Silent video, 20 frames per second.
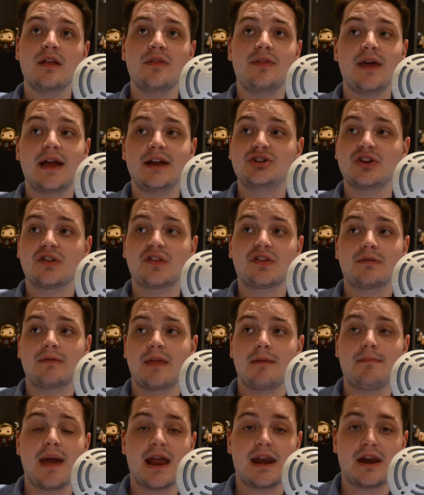they
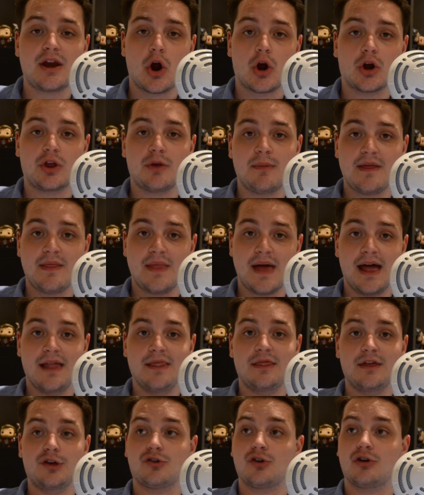just they made an argument
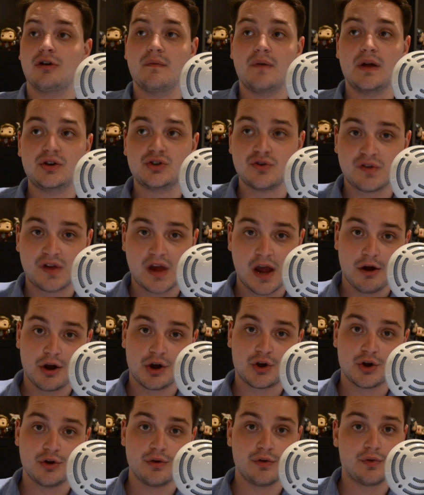that these are Avengers
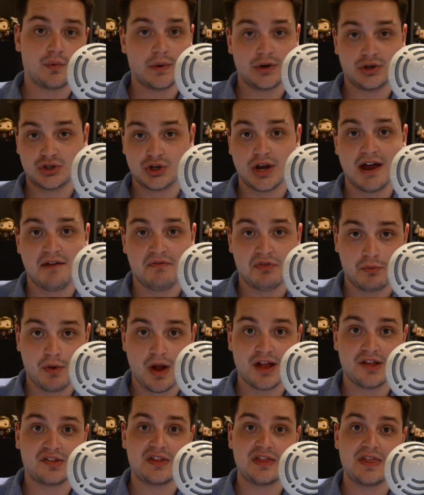characters. We should have the
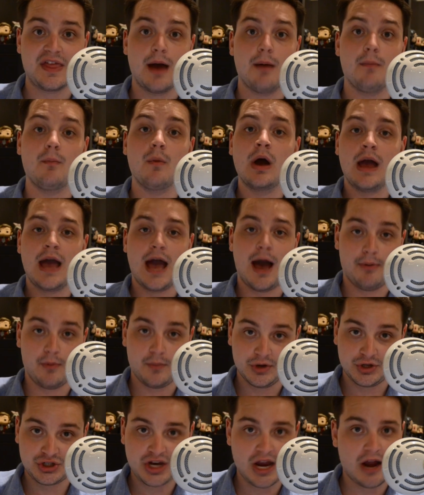rights to them. How
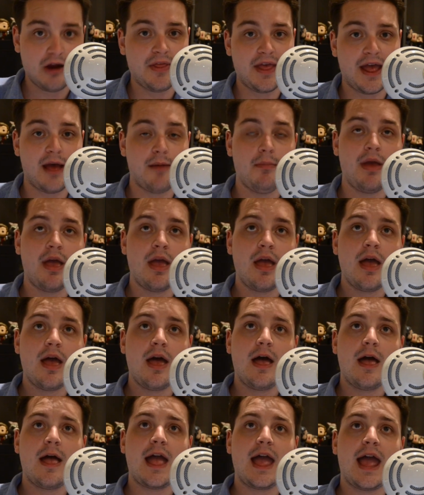about we share them?
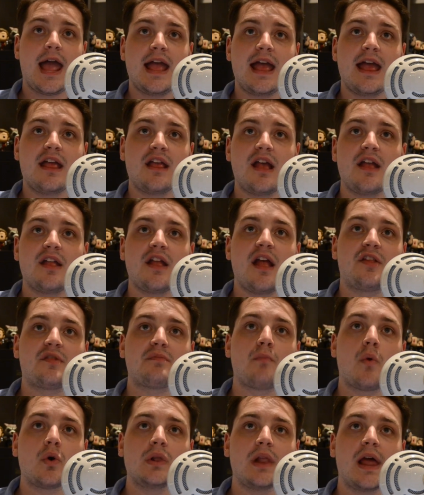
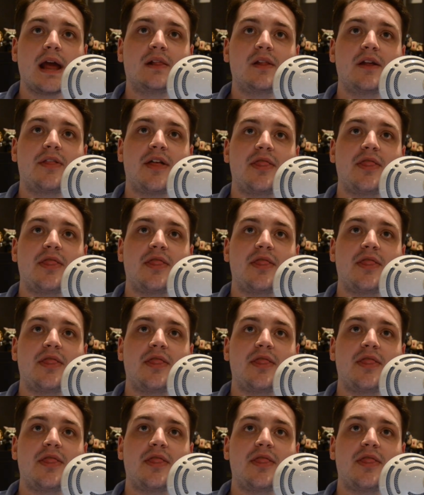It's more likely